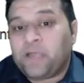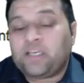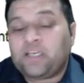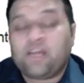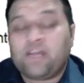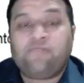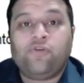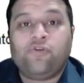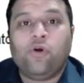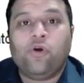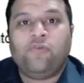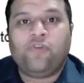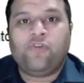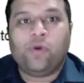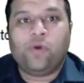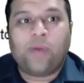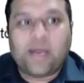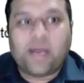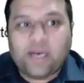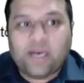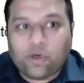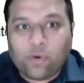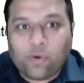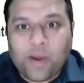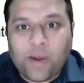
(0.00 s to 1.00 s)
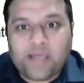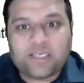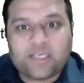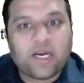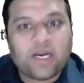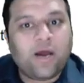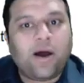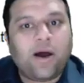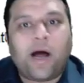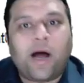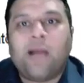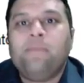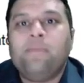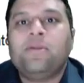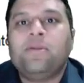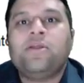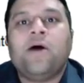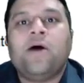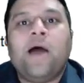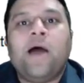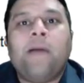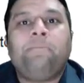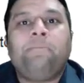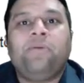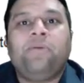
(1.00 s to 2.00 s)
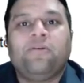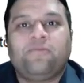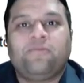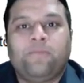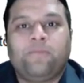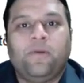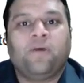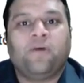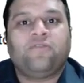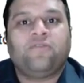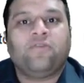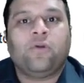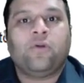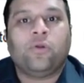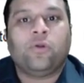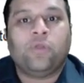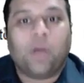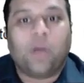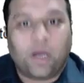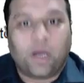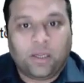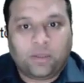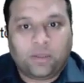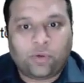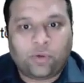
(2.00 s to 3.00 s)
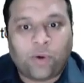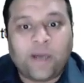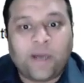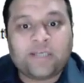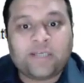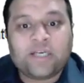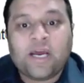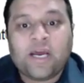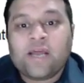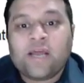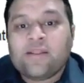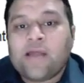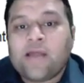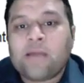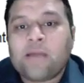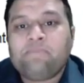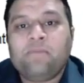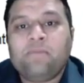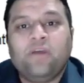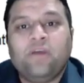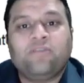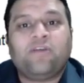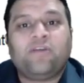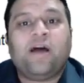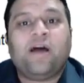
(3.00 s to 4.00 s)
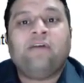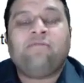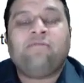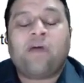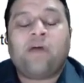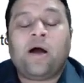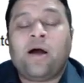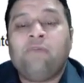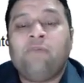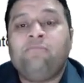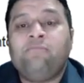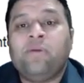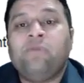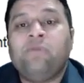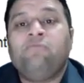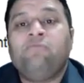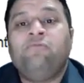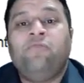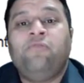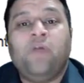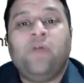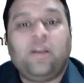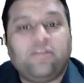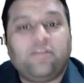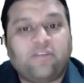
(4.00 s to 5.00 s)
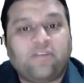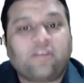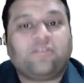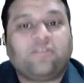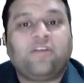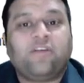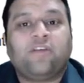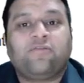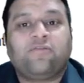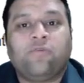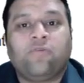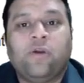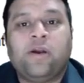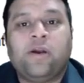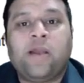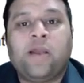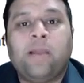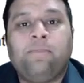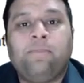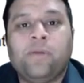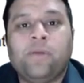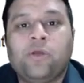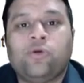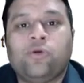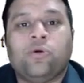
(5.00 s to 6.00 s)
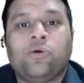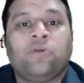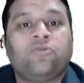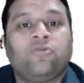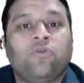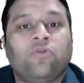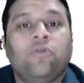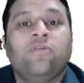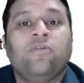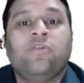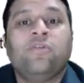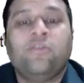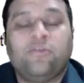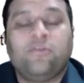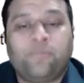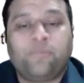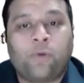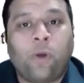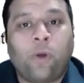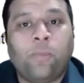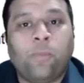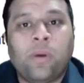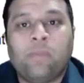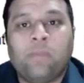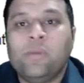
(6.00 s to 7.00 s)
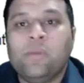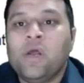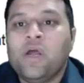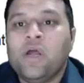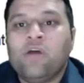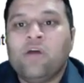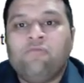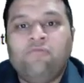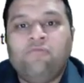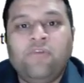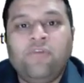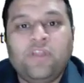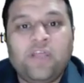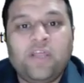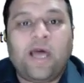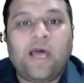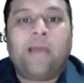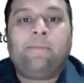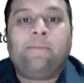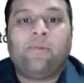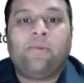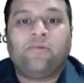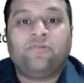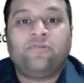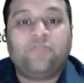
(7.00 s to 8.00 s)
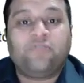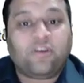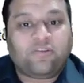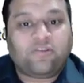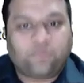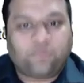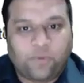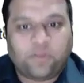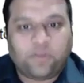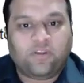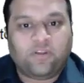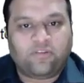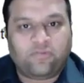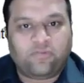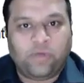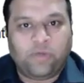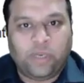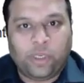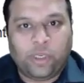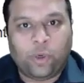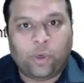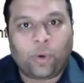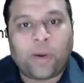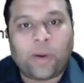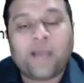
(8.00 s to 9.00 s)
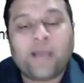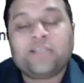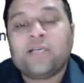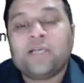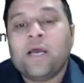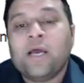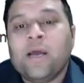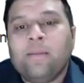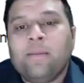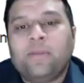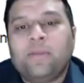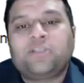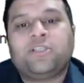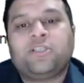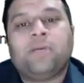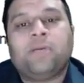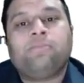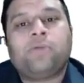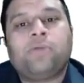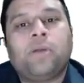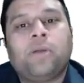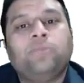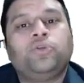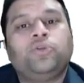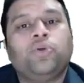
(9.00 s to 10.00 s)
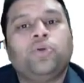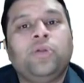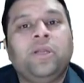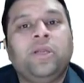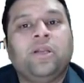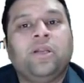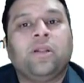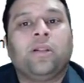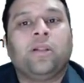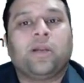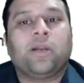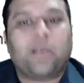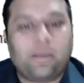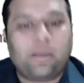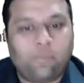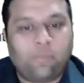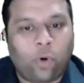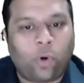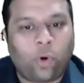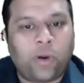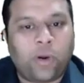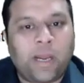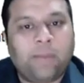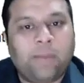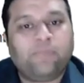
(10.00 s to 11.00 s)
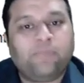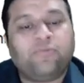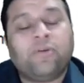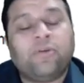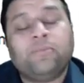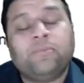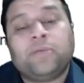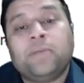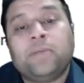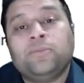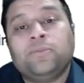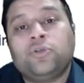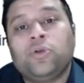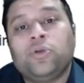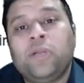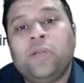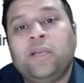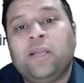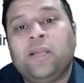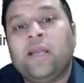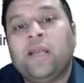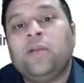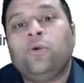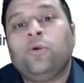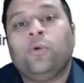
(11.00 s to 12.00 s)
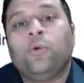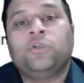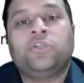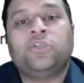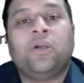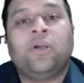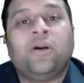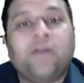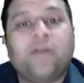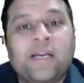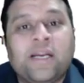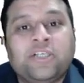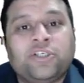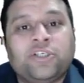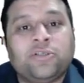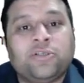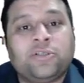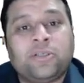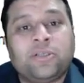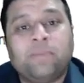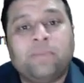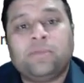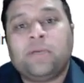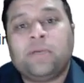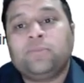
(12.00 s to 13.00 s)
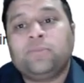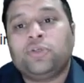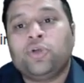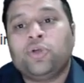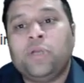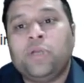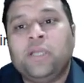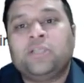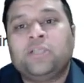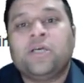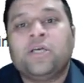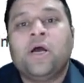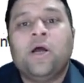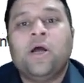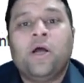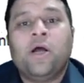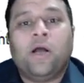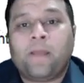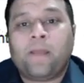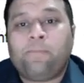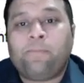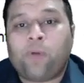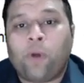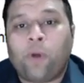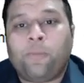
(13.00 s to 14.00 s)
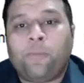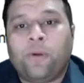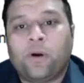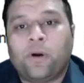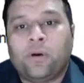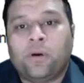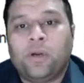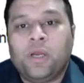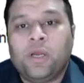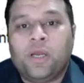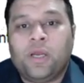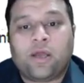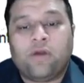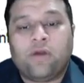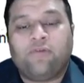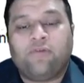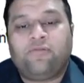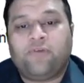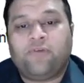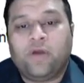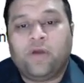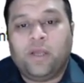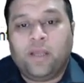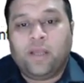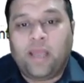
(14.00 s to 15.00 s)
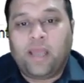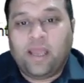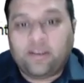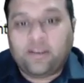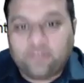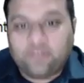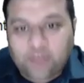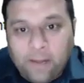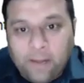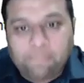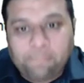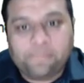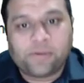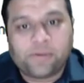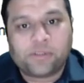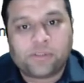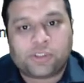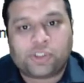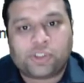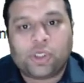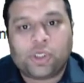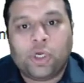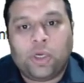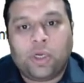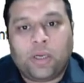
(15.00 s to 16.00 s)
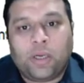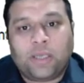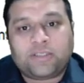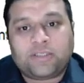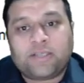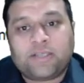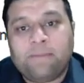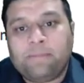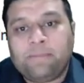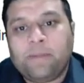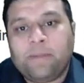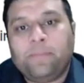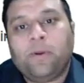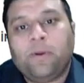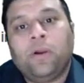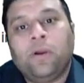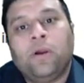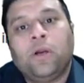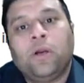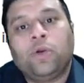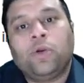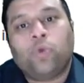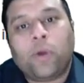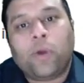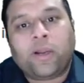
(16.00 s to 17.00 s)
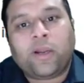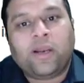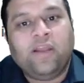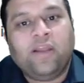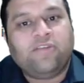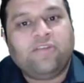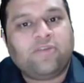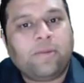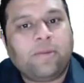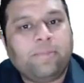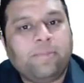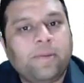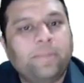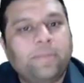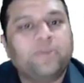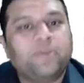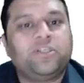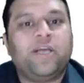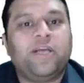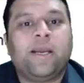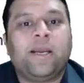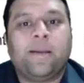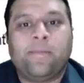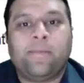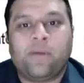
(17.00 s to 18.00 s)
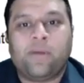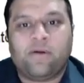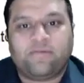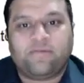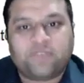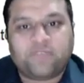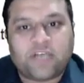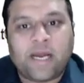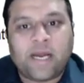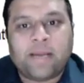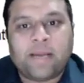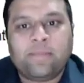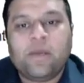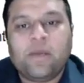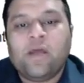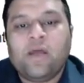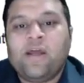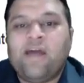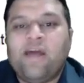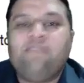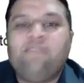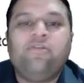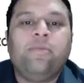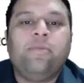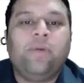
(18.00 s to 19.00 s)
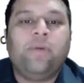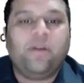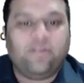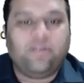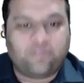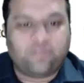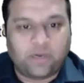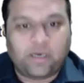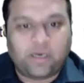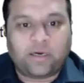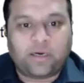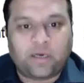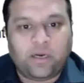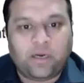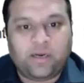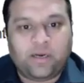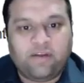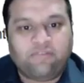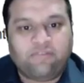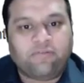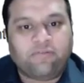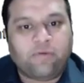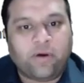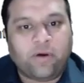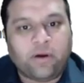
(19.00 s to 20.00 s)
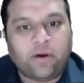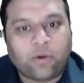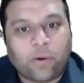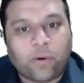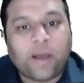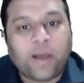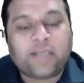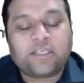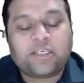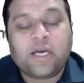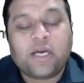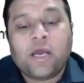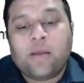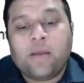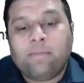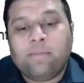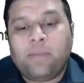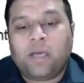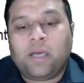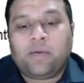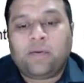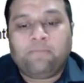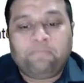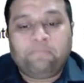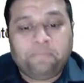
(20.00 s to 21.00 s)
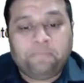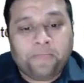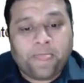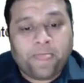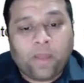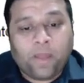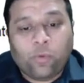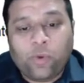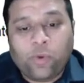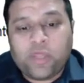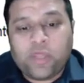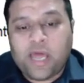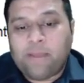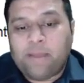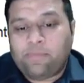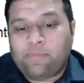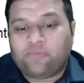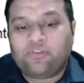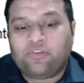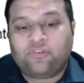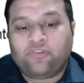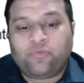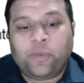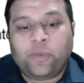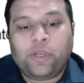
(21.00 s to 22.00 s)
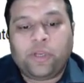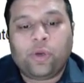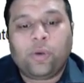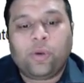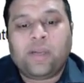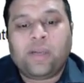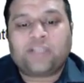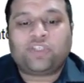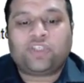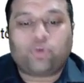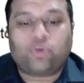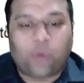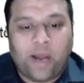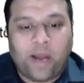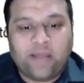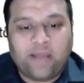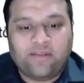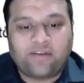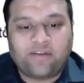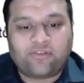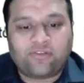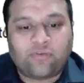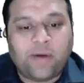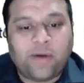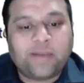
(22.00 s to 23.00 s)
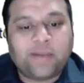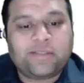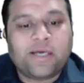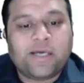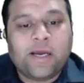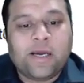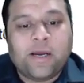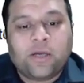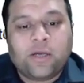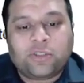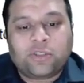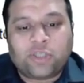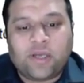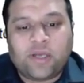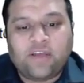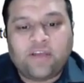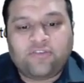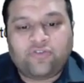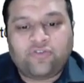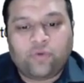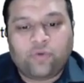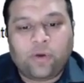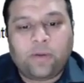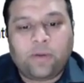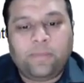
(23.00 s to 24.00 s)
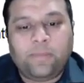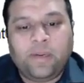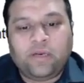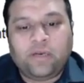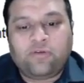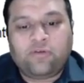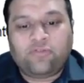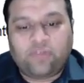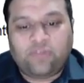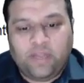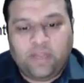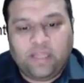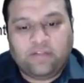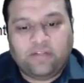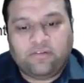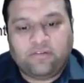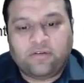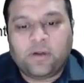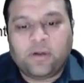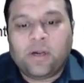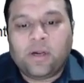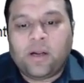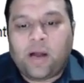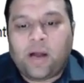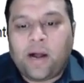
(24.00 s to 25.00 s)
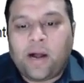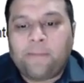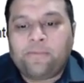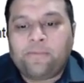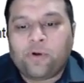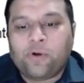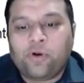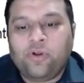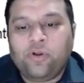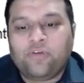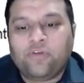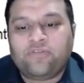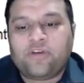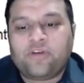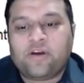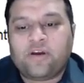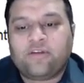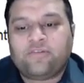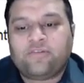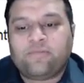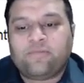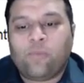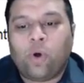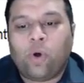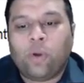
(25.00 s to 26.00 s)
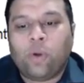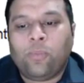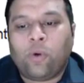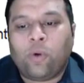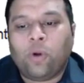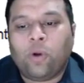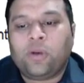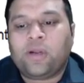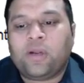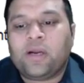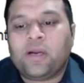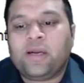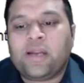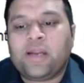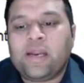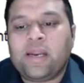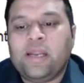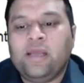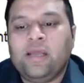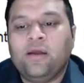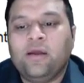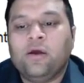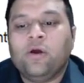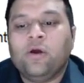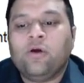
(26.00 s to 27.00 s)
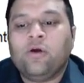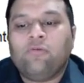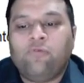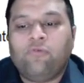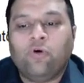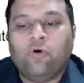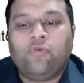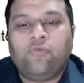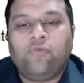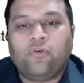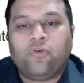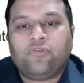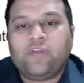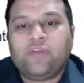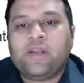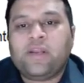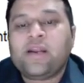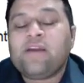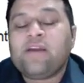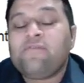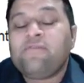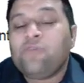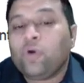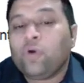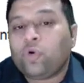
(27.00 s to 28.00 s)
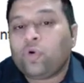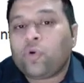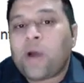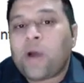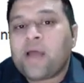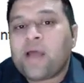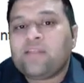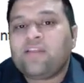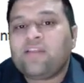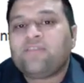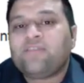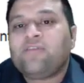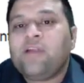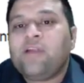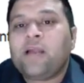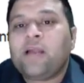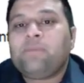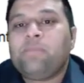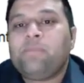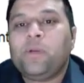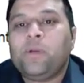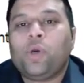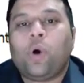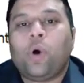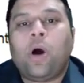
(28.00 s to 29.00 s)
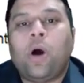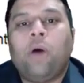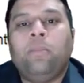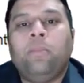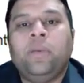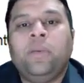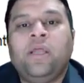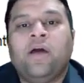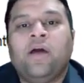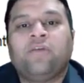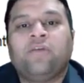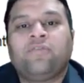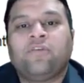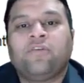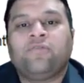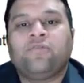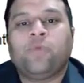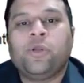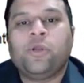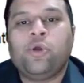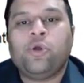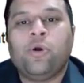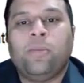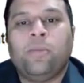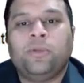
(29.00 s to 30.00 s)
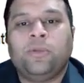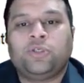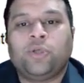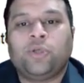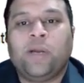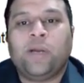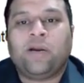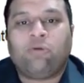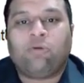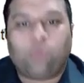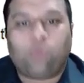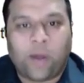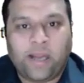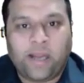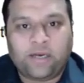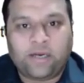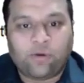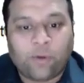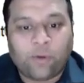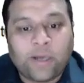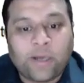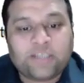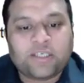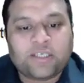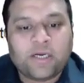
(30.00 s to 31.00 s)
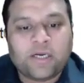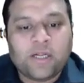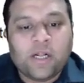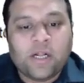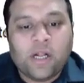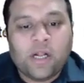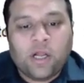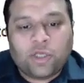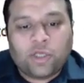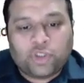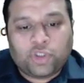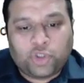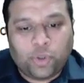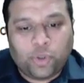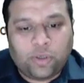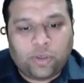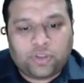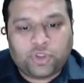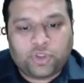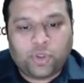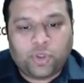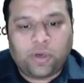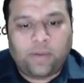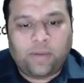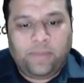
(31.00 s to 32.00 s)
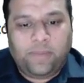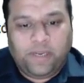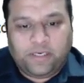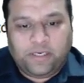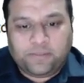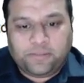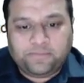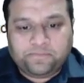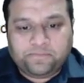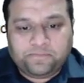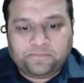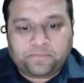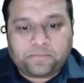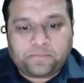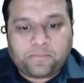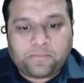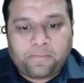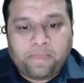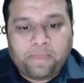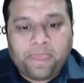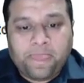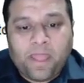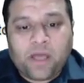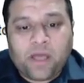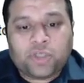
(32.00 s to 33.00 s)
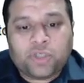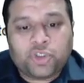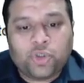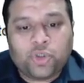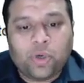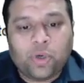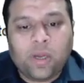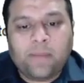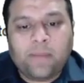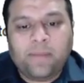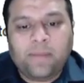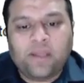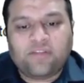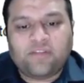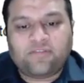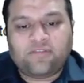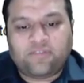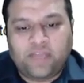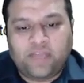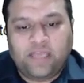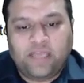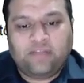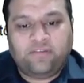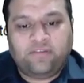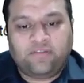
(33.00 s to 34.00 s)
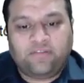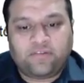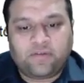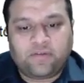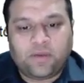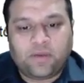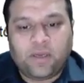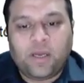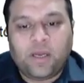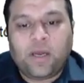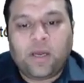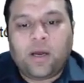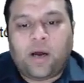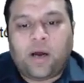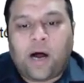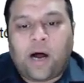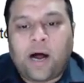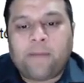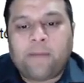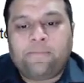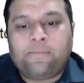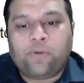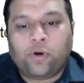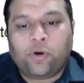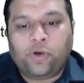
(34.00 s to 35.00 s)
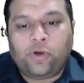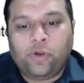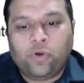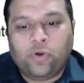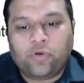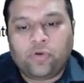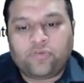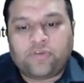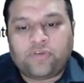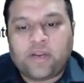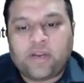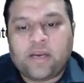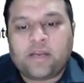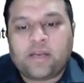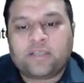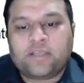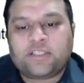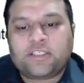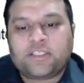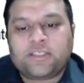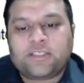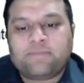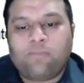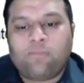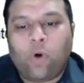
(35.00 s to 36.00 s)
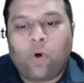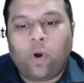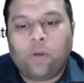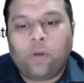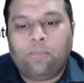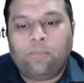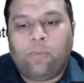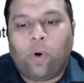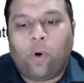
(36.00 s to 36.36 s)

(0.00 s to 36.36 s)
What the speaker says: right? If you get it right, I'll be the happiest person on earth, right? That means I've been very successful in helping you in solving this problem with the help of just with this video, right? But sometimes you need a little more help. Sometimes you need individual attention. Sometimes you need proper kind of examples. Some people learn quickly. Some people take a bit of time. Everybody's a little different, right? But with the help of this video, let's try this, right? Today's sugar beet seeds are produced in a small bowl containing food for seed. And if you try this, let me know how many answers were you able to get right? Sugar beet. Sugar beet seeds are produced in a small